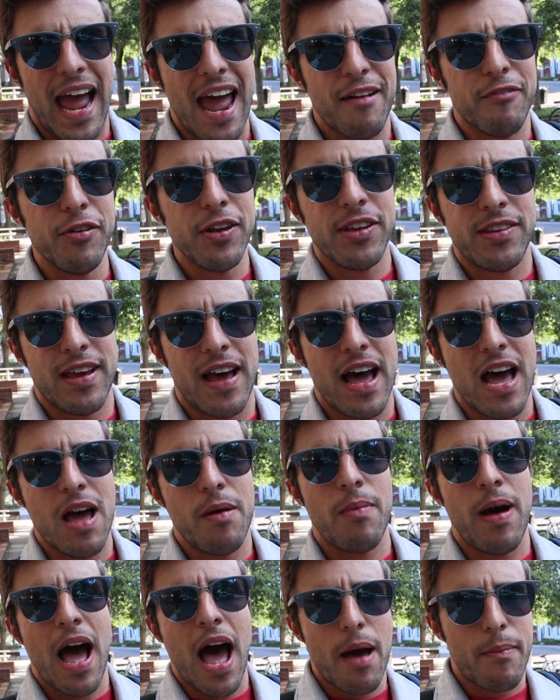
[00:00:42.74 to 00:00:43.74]
every
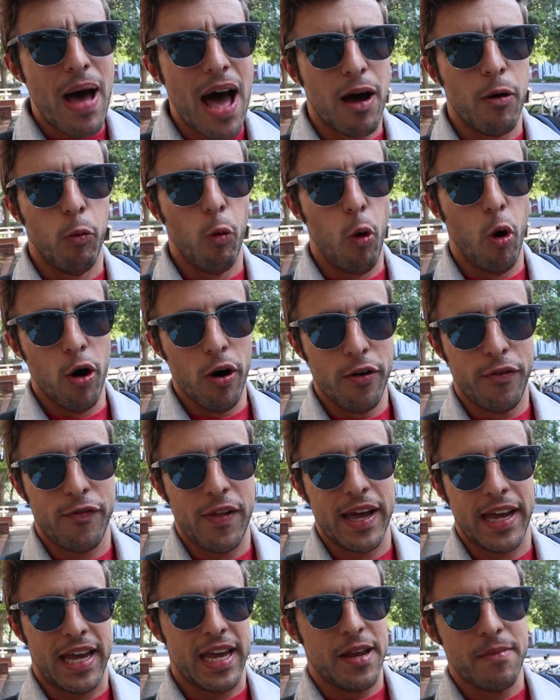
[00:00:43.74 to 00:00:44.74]
time I'm at Wharf,
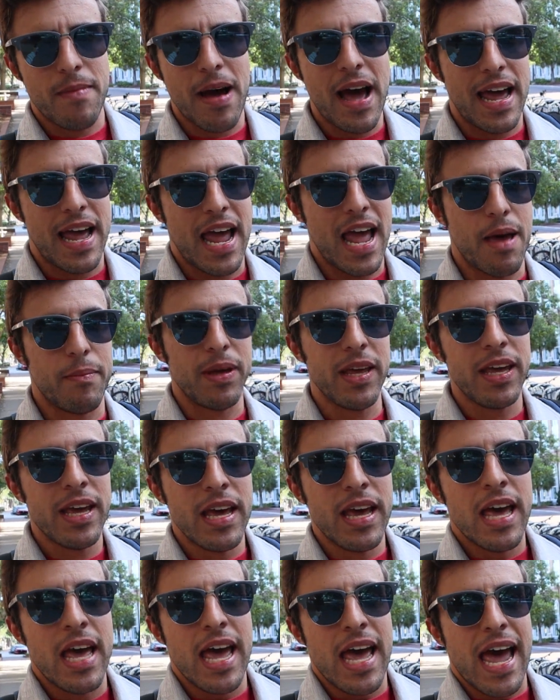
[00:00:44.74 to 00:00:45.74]
like in Miami,
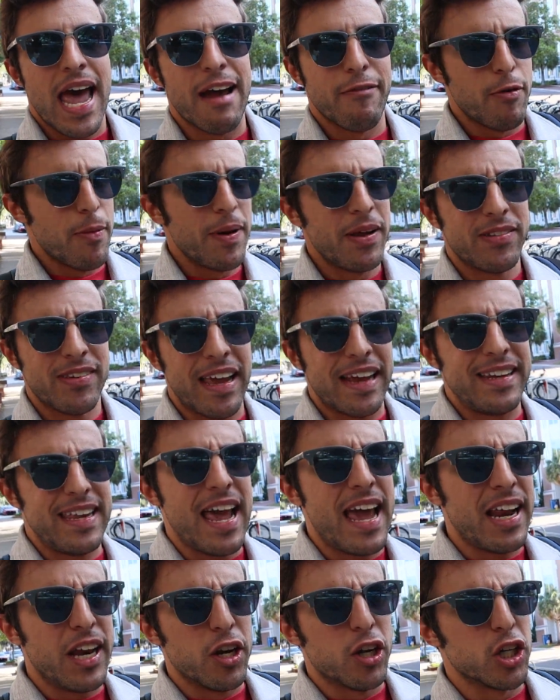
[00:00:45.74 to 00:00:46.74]
everybody's like,
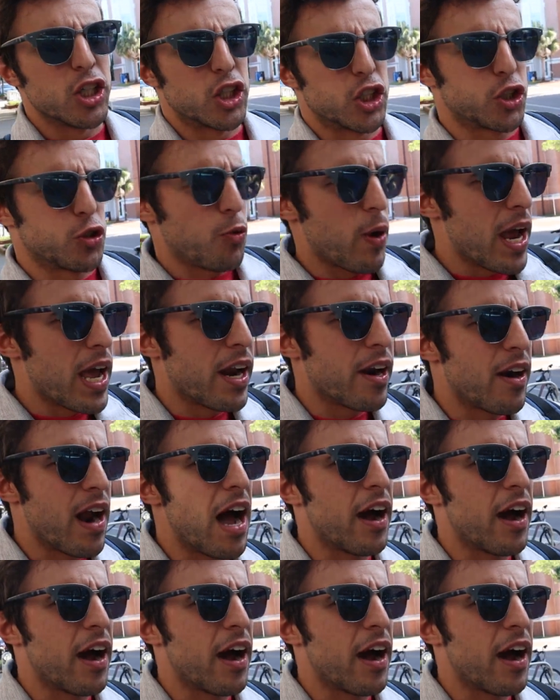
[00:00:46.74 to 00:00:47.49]
Danny, you're a traitor.